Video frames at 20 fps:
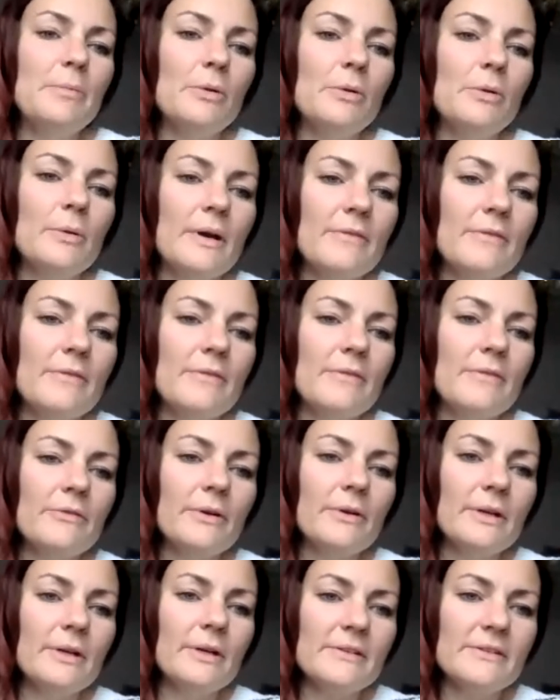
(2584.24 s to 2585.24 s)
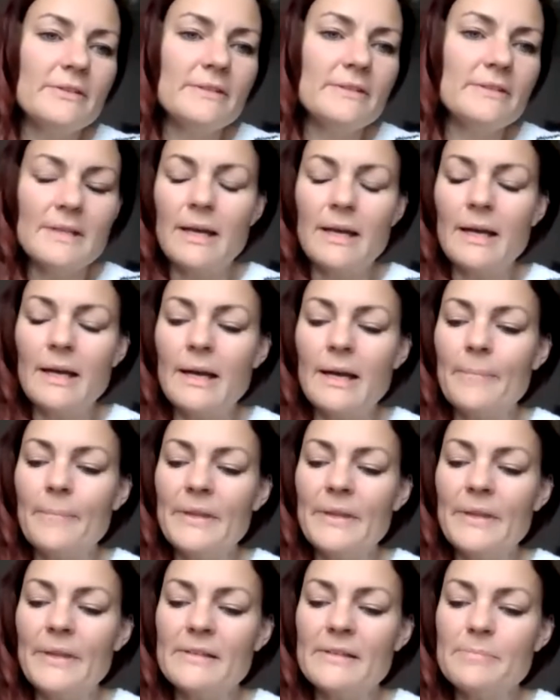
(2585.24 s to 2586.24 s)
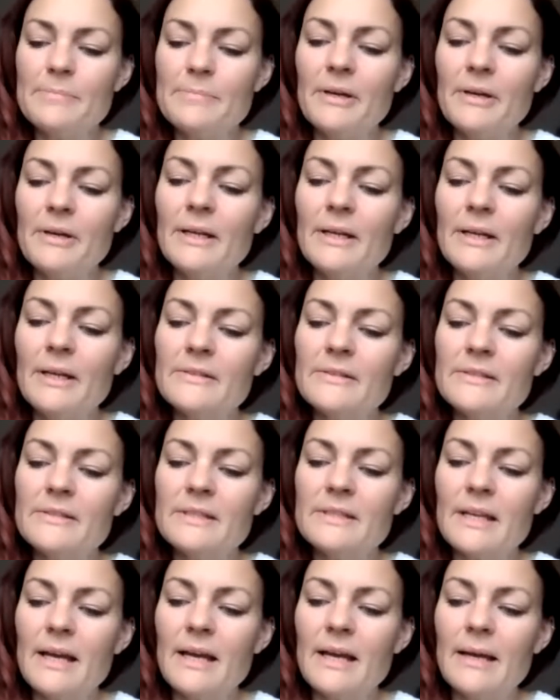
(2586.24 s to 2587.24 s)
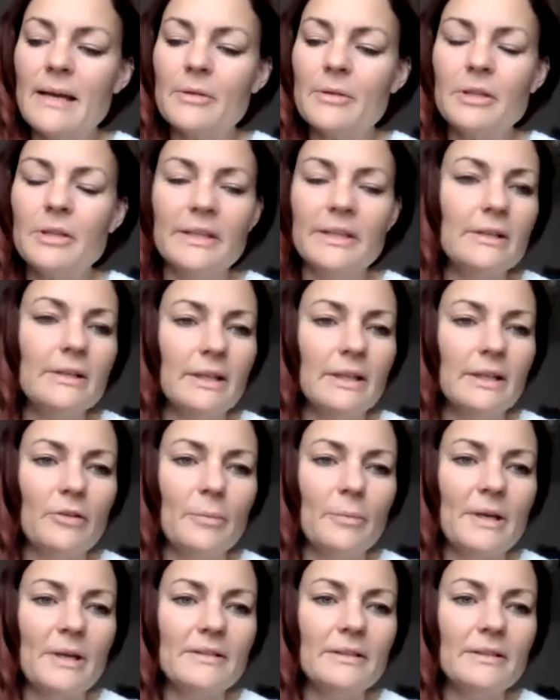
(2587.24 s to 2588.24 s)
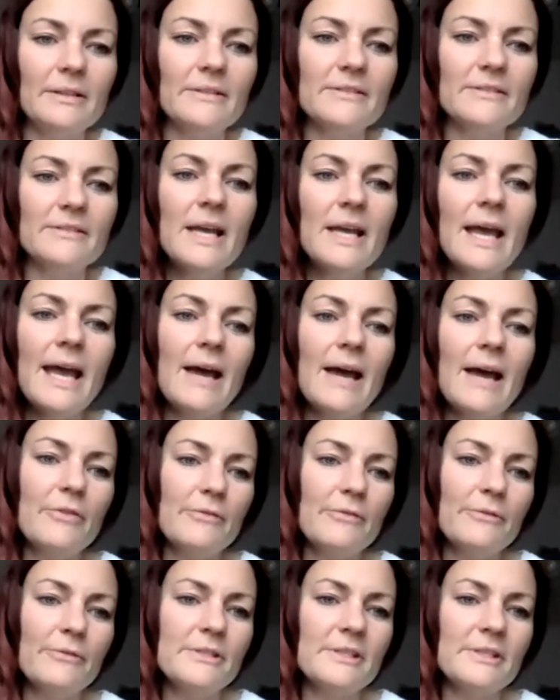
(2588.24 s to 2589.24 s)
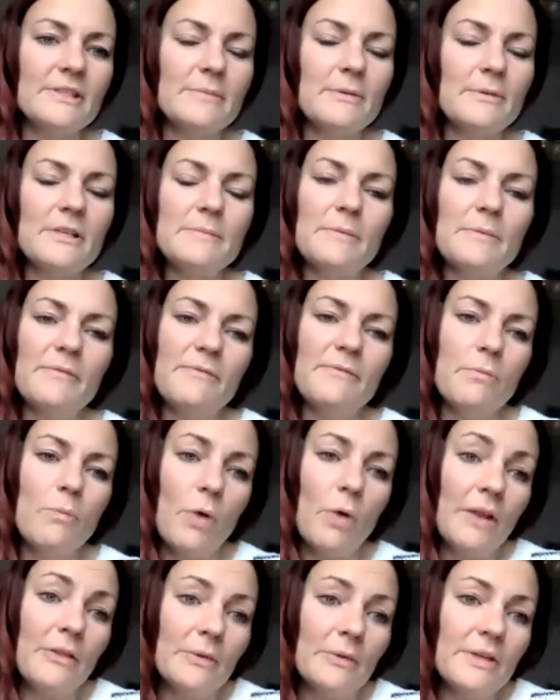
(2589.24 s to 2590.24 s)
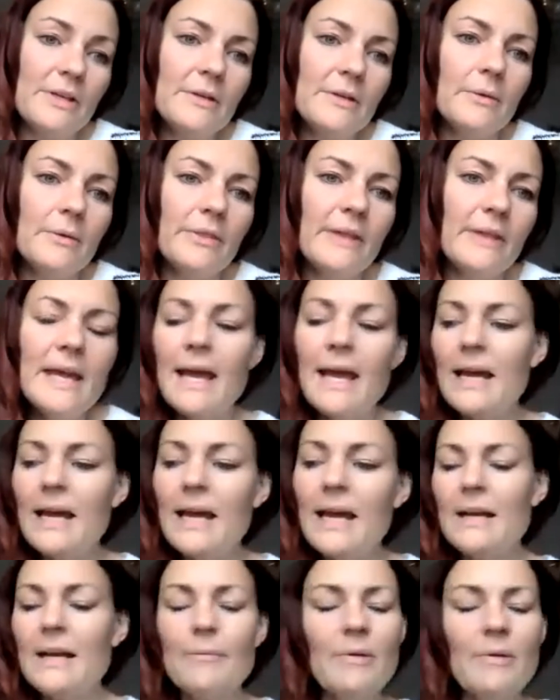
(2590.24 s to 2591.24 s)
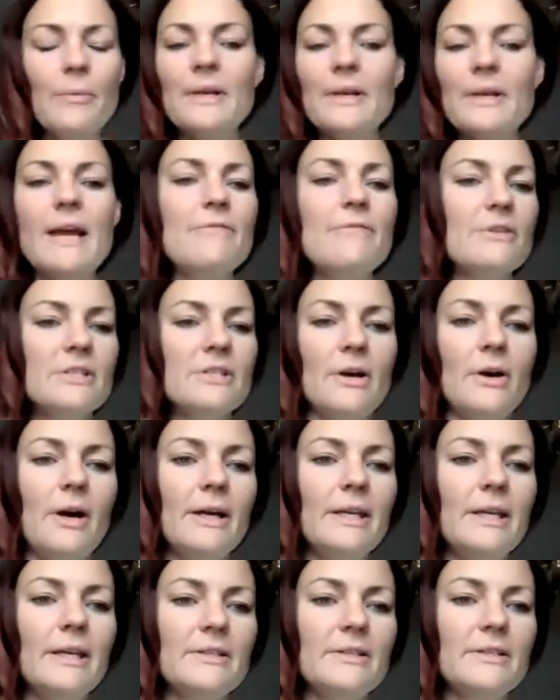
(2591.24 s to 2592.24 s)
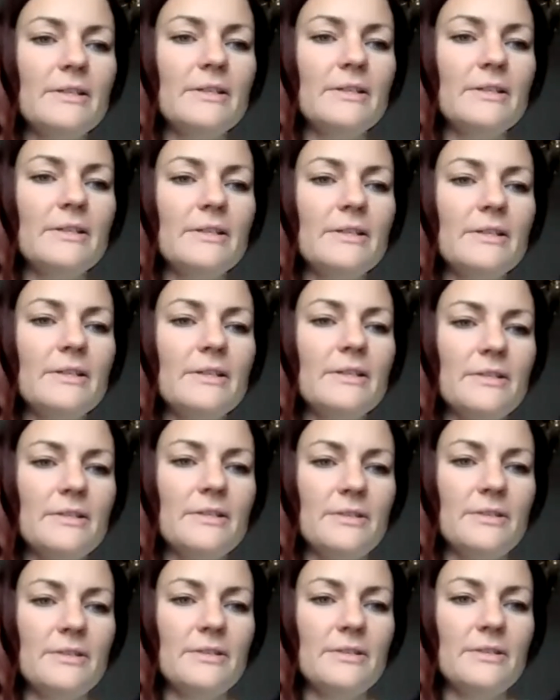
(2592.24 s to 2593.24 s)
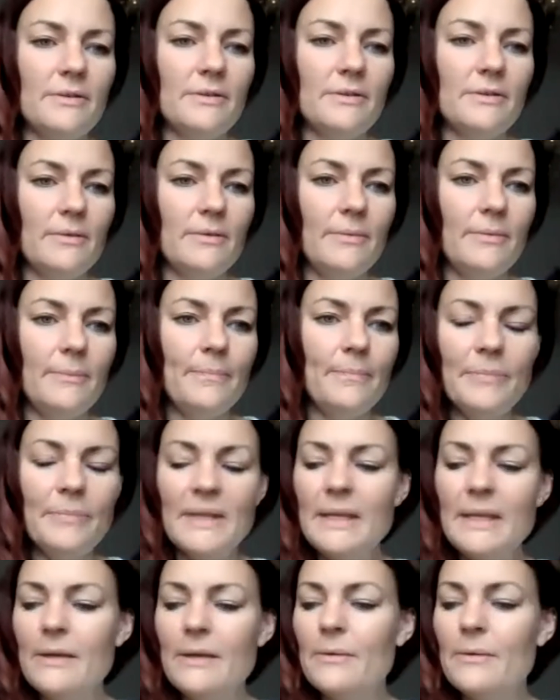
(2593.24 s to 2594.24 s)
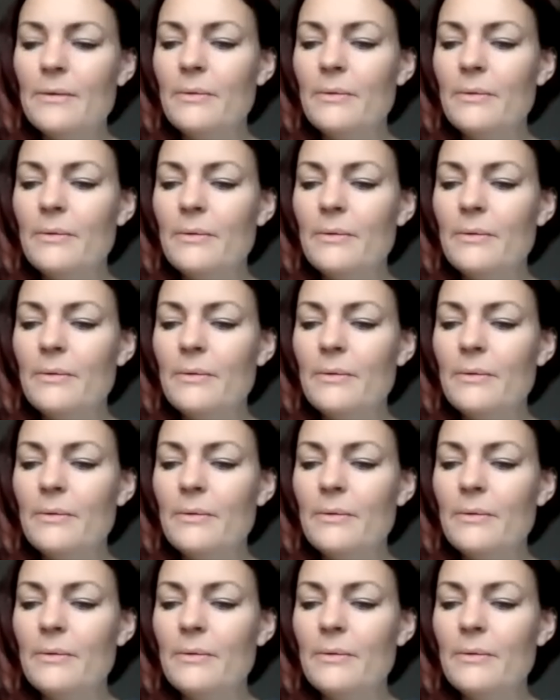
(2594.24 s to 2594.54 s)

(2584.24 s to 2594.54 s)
who are ever going to experience clinical level mental illness have their first experience while they're youth. And yet we were never talking to youth